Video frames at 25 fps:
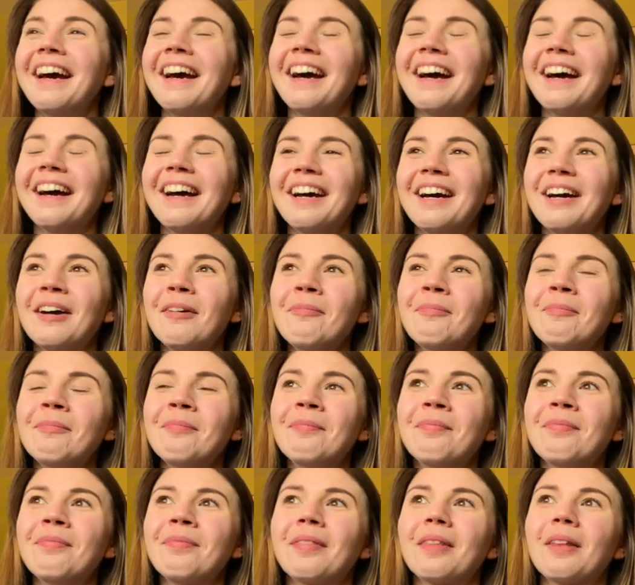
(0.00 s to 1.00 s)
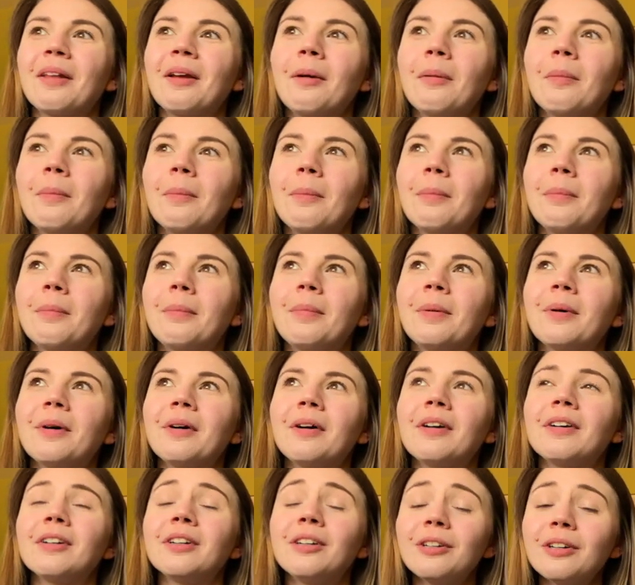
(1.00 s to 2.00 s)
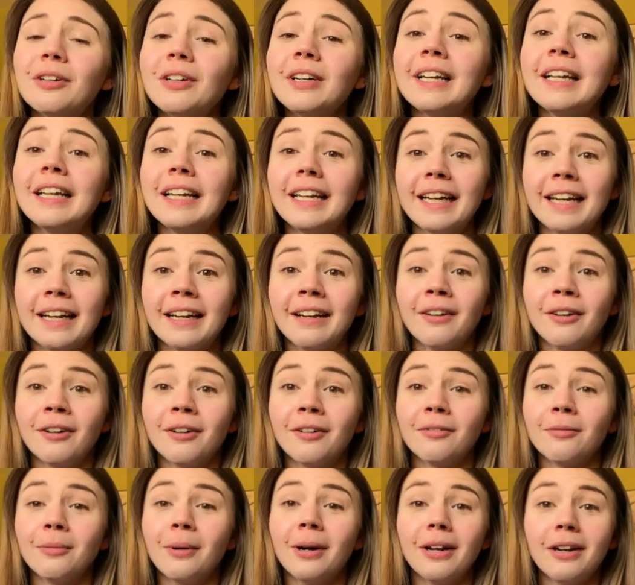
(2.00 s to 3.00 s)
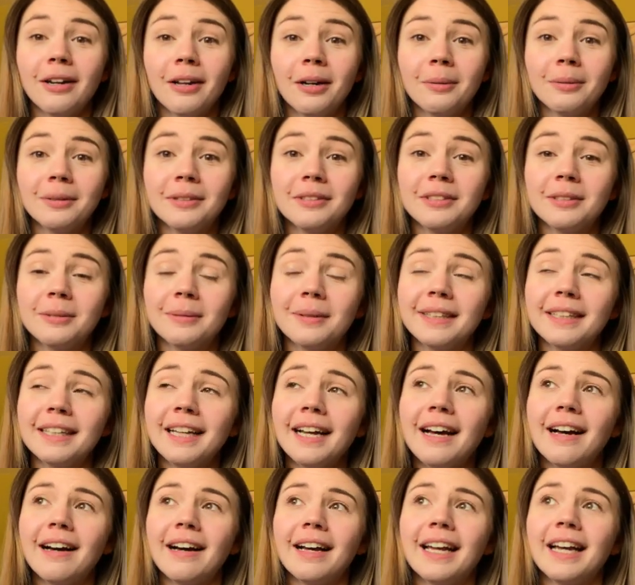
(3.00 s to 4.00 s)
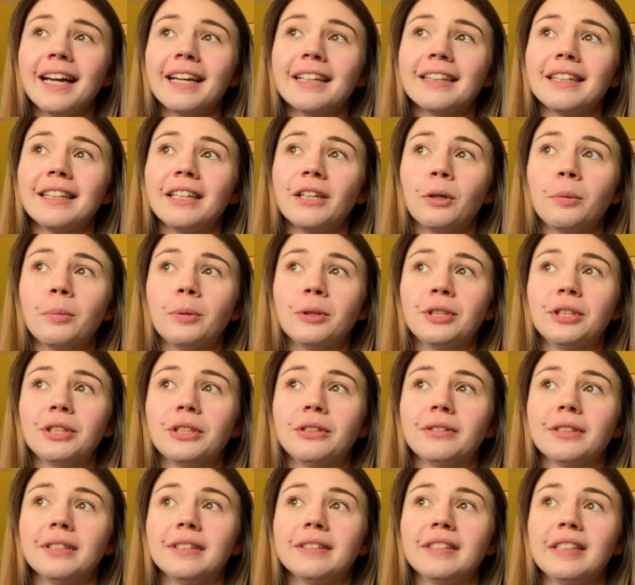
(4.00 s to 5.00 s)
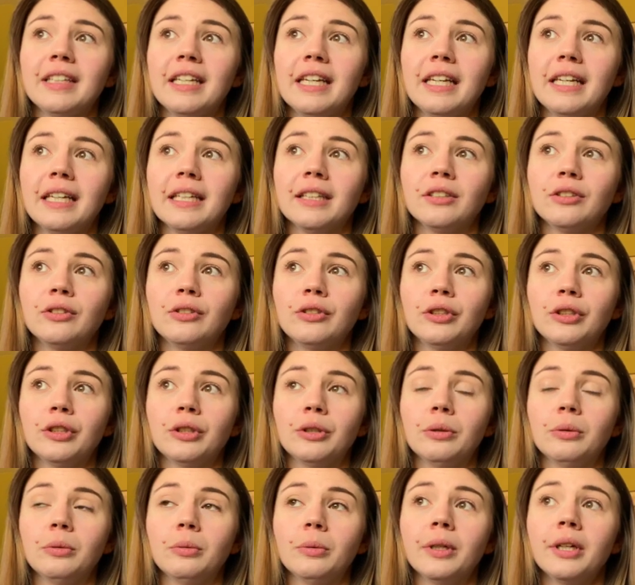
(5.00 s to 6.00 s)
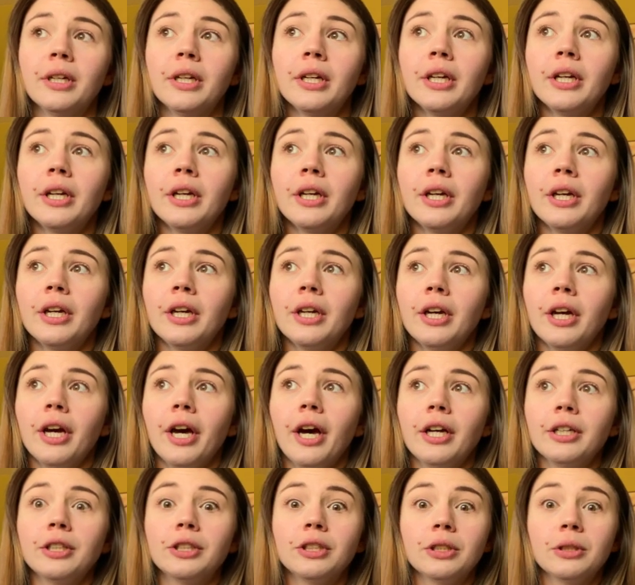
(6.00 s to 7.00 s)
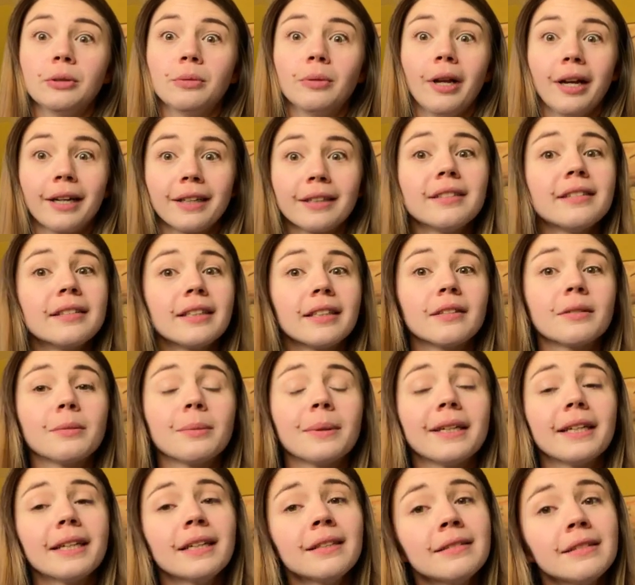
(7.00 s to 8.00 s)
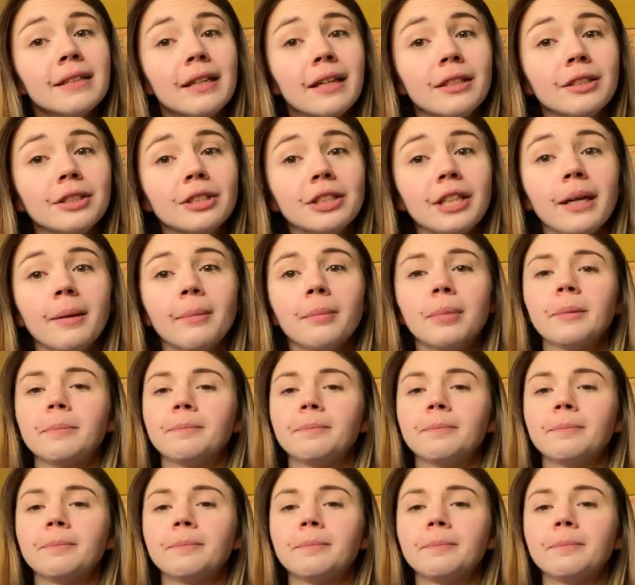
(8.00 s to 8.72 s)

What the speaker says: But luckily enough, while I was doing that, I had the opportunity to do like a 6-week internship,